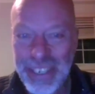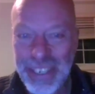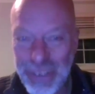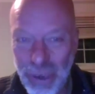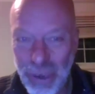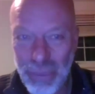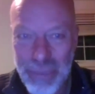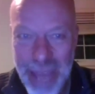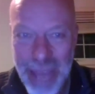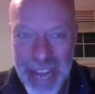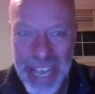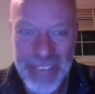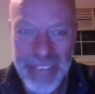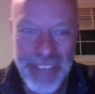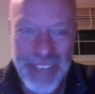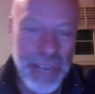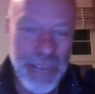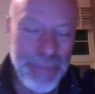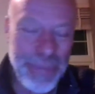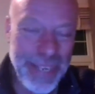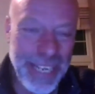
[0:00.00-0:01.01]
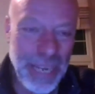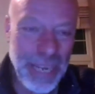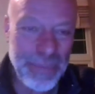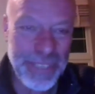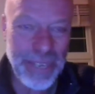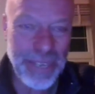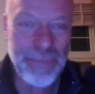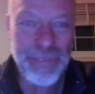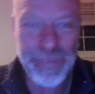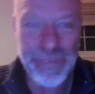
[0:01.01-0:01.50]
not many, then it
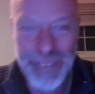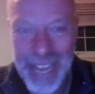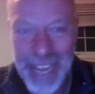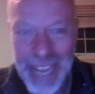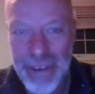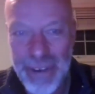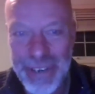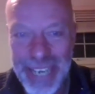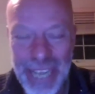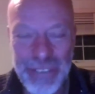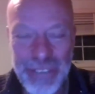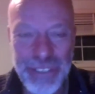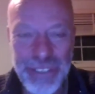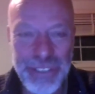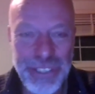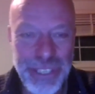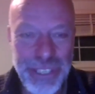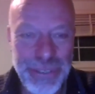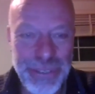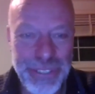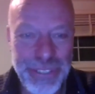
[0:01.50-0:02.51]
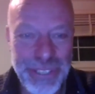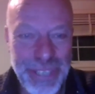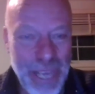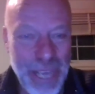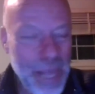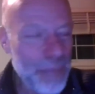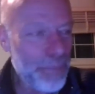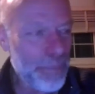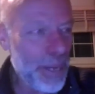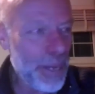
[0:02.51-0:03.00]
becomes unfair. And how do you choose
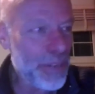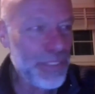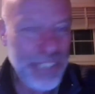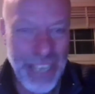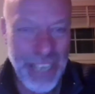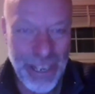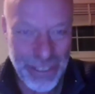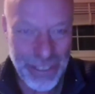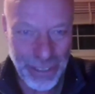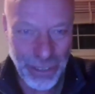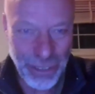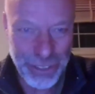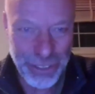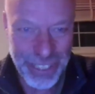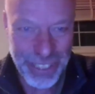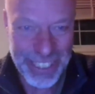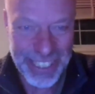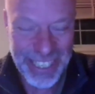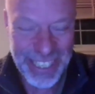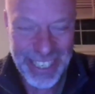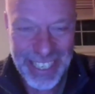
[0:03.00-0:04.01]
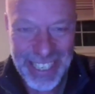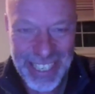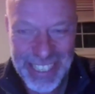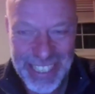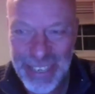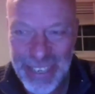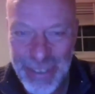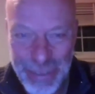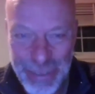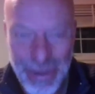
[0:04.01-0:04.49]
postcode lotteries?
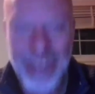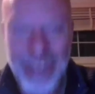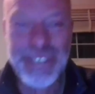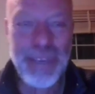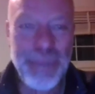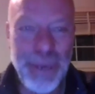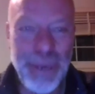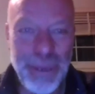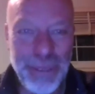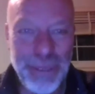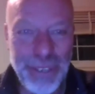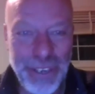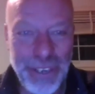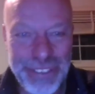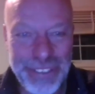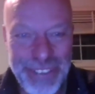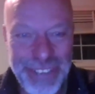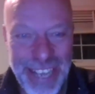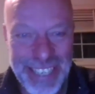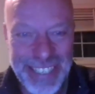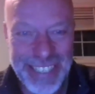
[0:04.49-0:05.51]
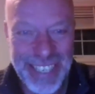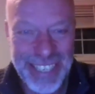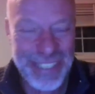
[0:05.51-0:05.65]
So it throws up a whole lot of tests,